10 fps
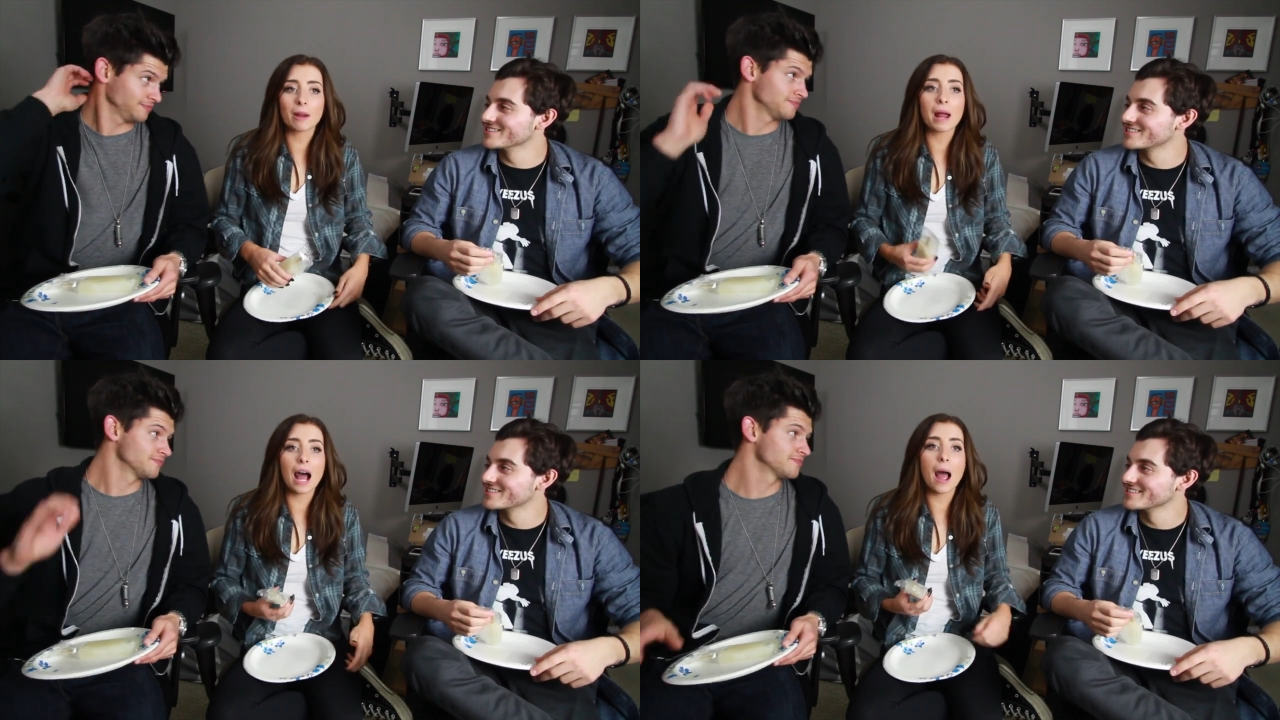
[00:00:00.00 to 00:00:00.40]
Speaker 1: I'm
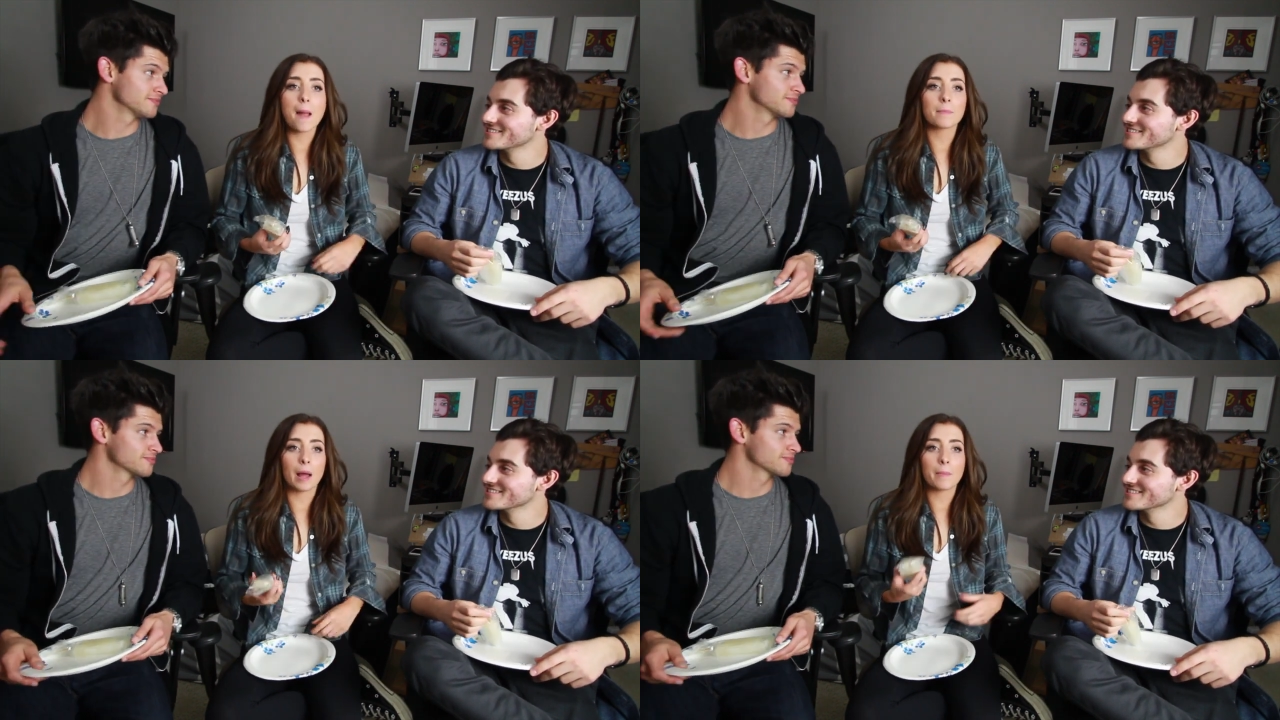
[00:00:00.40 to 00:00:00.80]
not, I'm
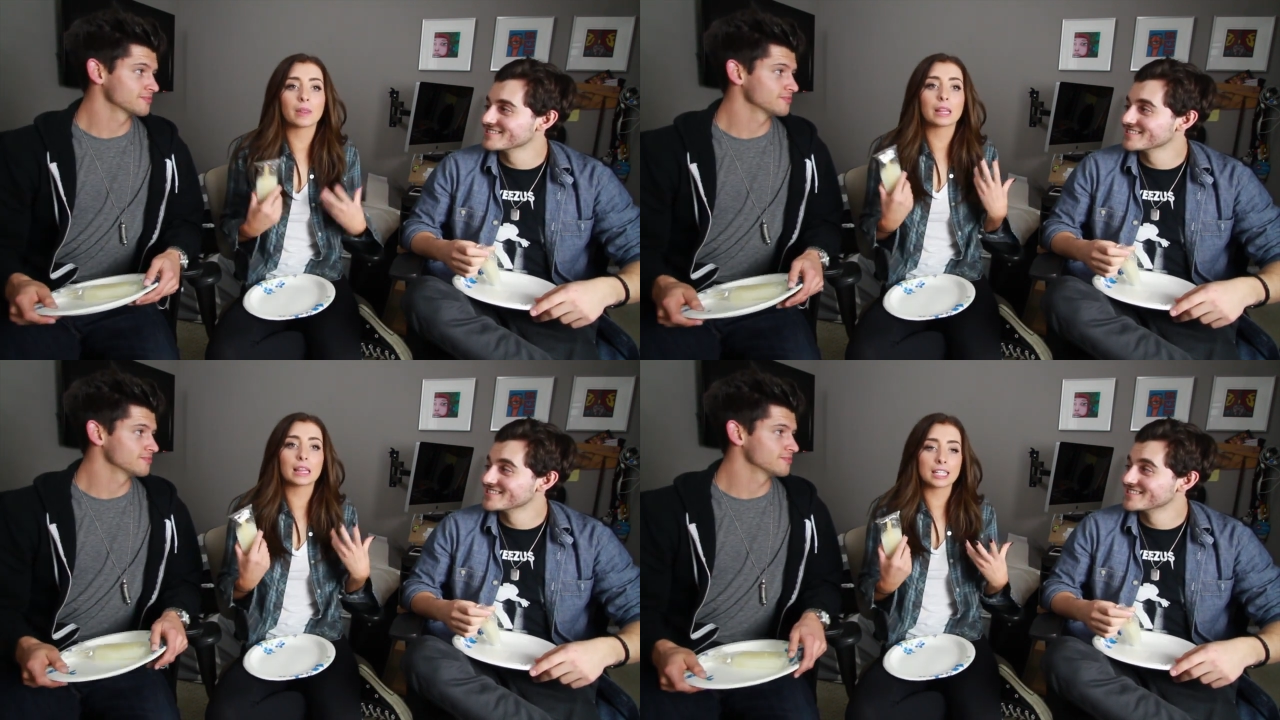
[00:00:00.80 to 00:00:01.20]
not, I'm
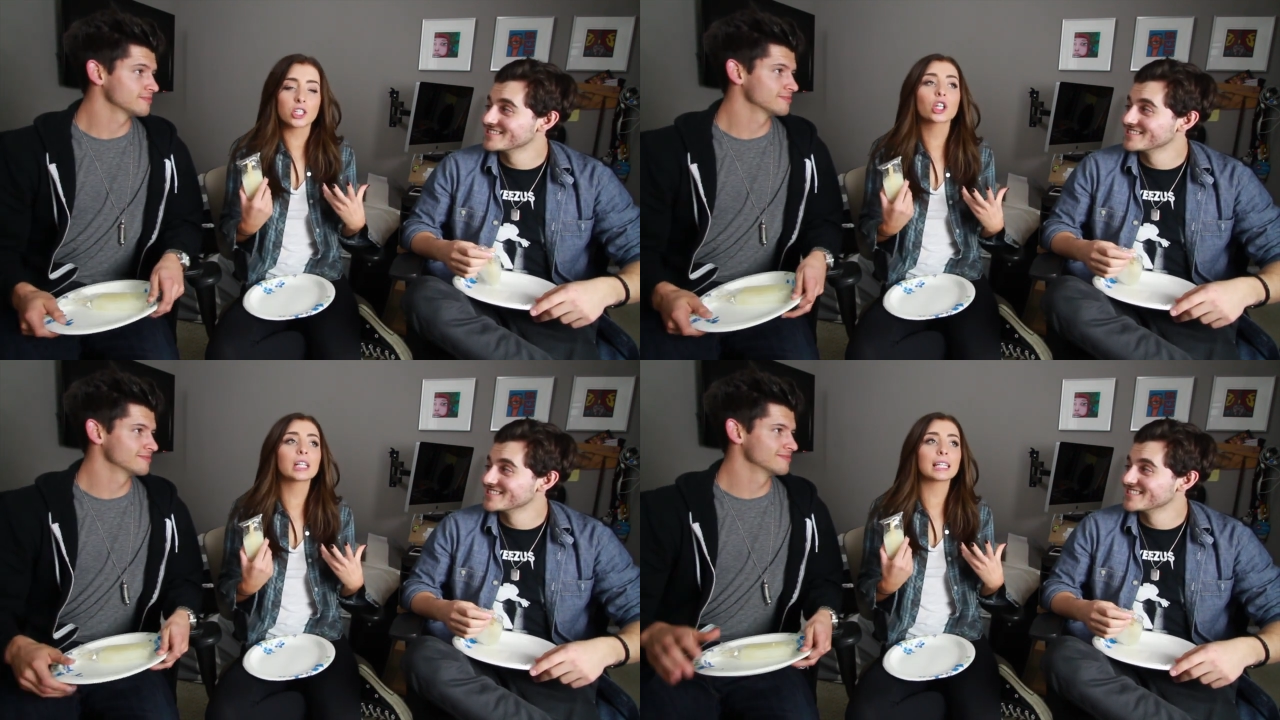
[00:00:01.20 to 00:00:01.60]

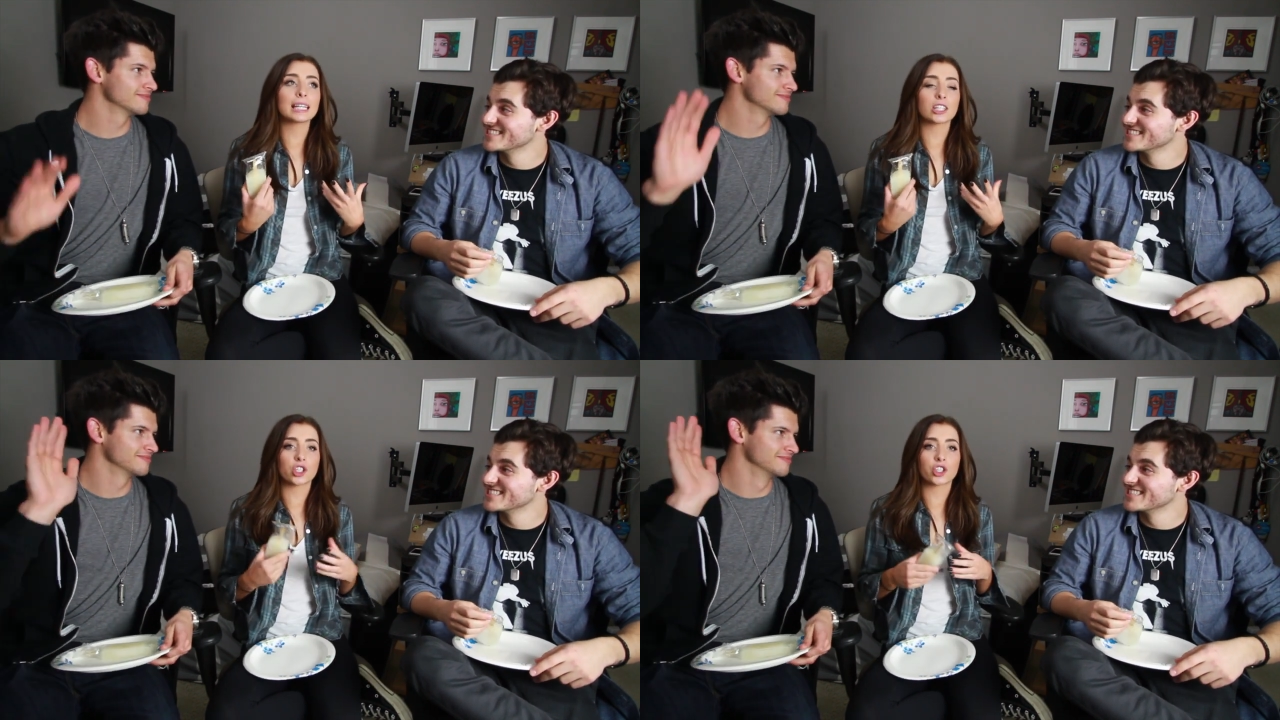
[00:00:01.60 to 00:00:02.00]
literally
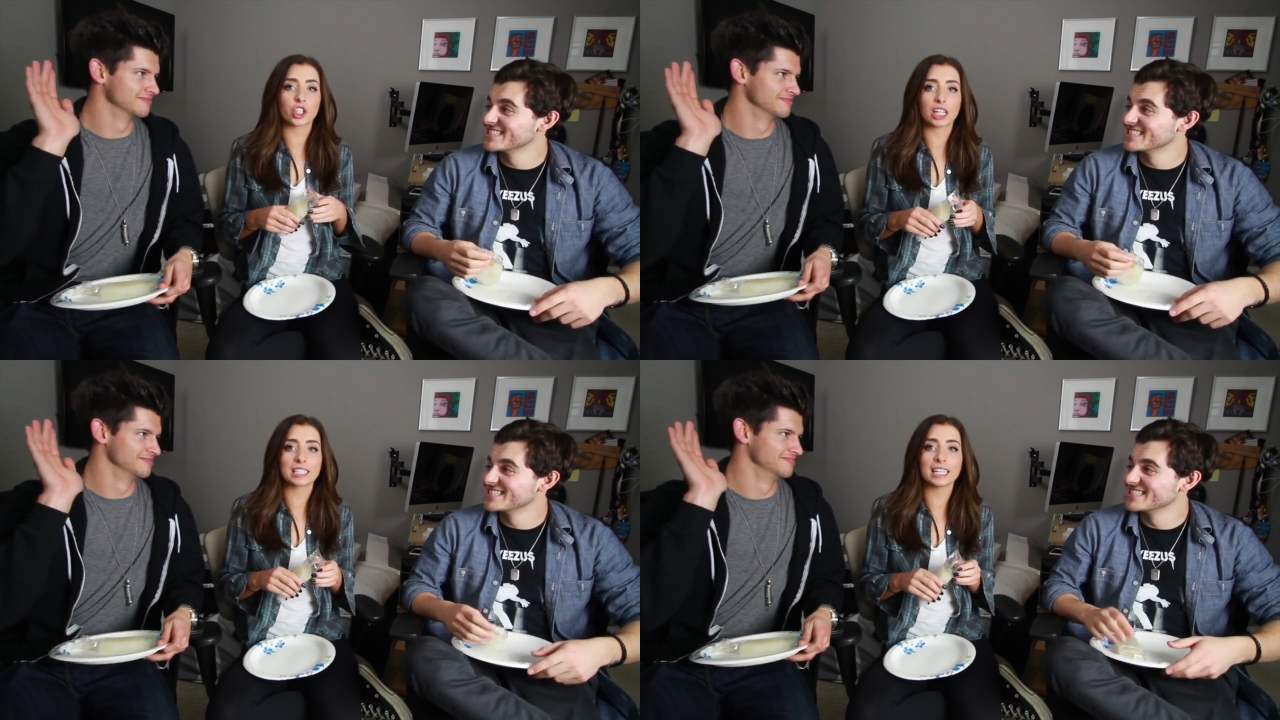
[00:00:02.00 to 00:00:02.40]

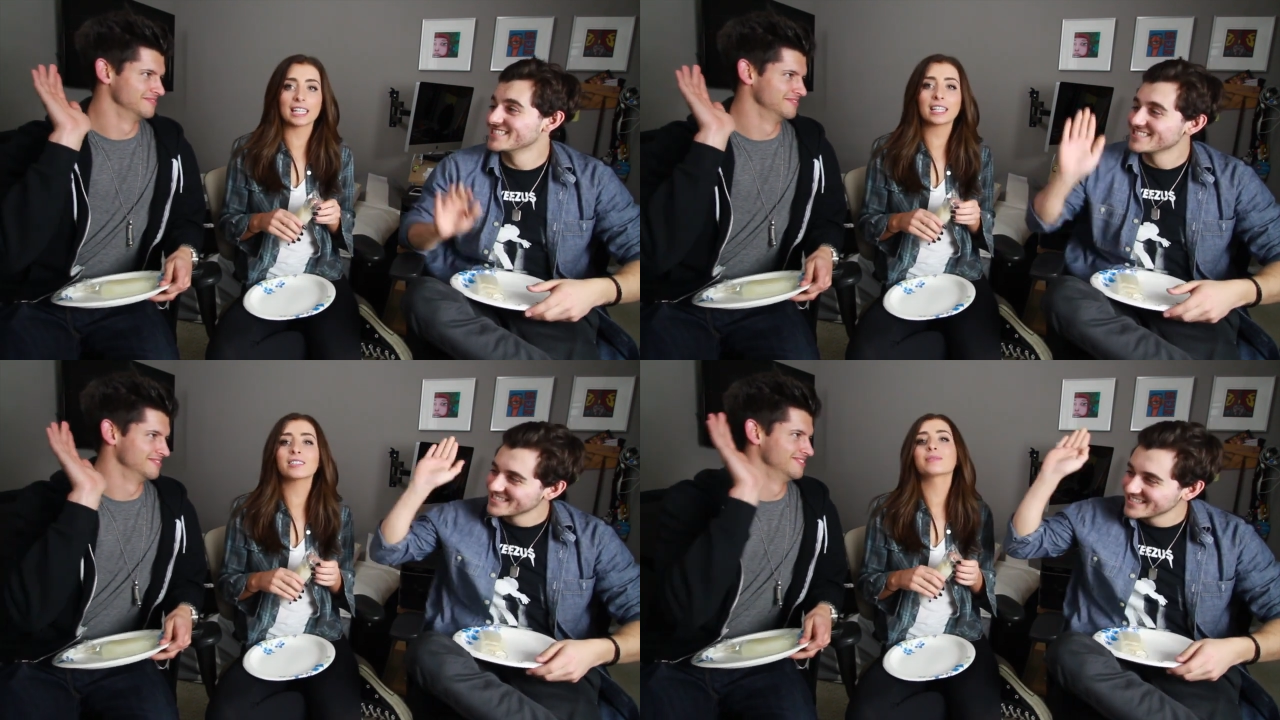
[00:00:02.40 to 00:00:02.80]

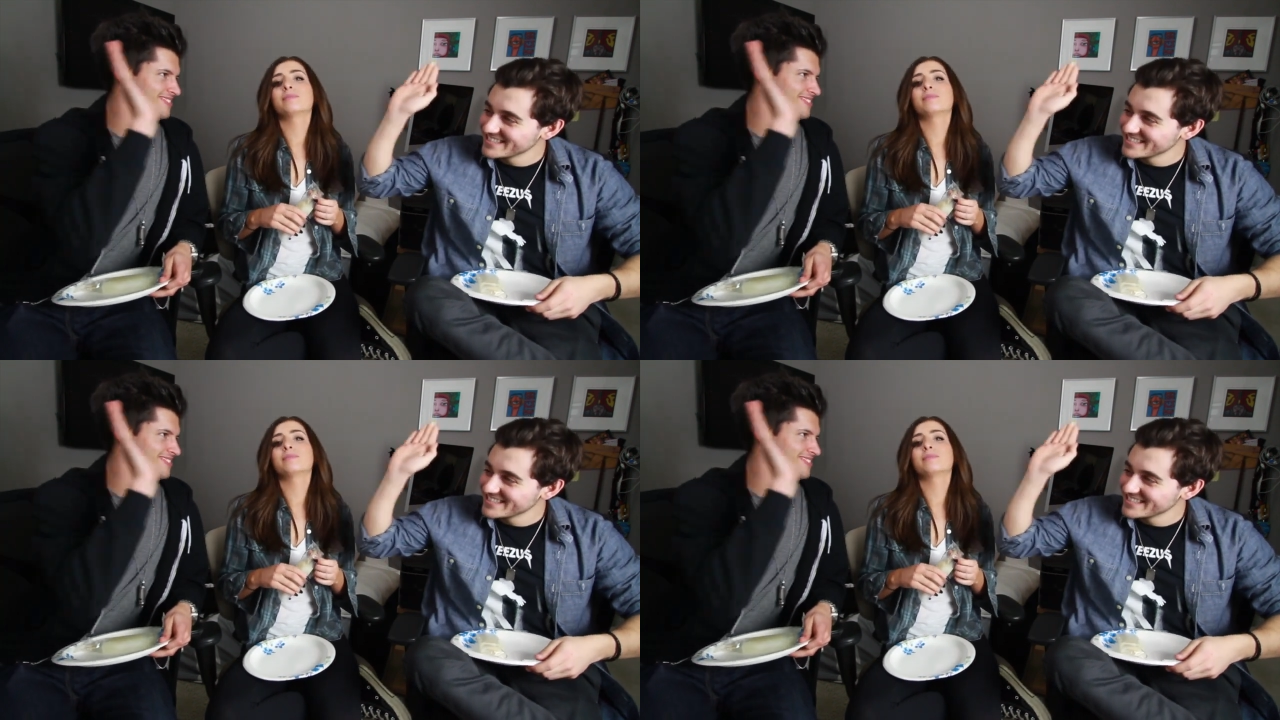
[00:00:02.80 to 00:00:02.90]
instructing.